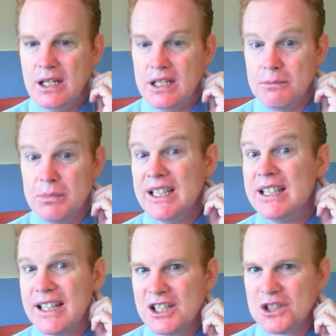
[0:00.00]
a
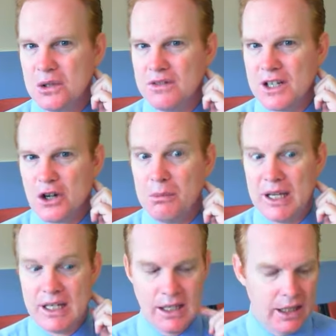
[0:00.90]
belittling sort of a comment
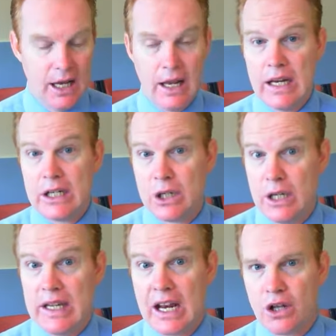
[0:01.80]

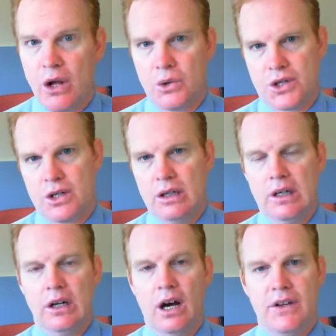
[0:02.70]
in that culture
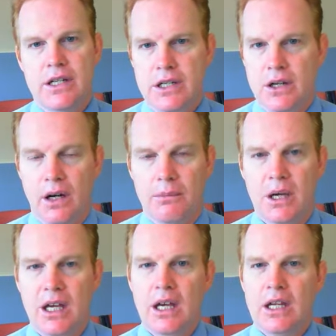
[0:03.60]
of his time.
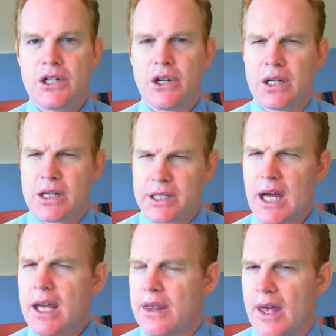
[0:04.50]
So to
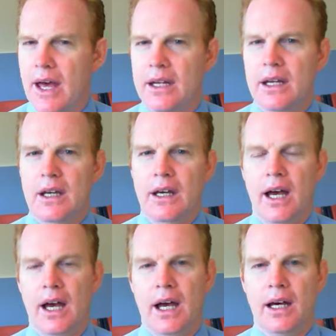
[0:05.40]
say that,
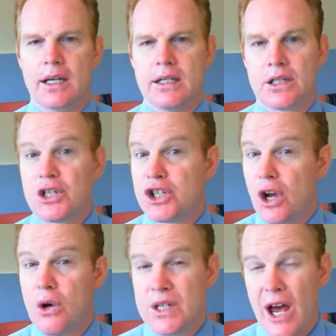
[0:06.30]
it just
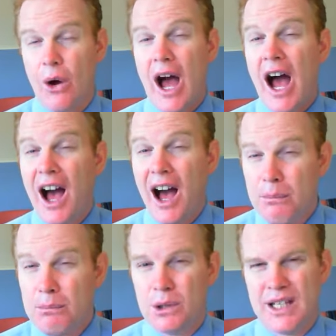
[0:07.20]
shows how
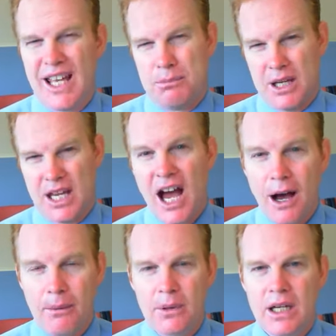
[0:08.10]
humble he had
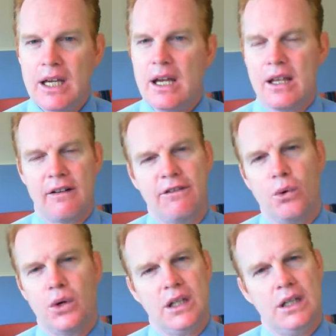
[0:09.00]
become in that
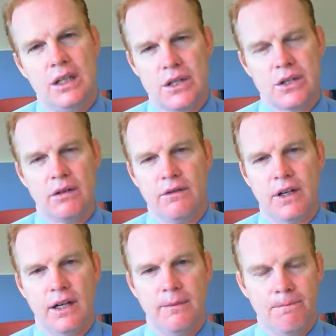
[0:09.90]
40 years of
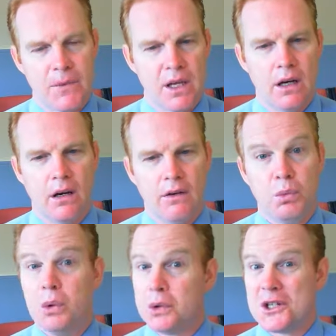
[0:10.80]

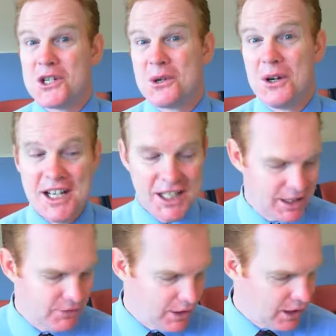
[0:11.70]
wilderness training,
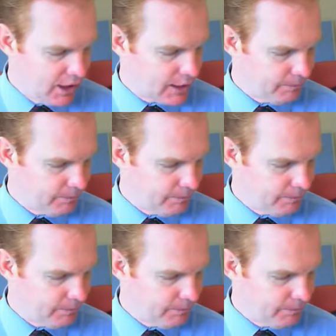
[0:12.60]
if you like.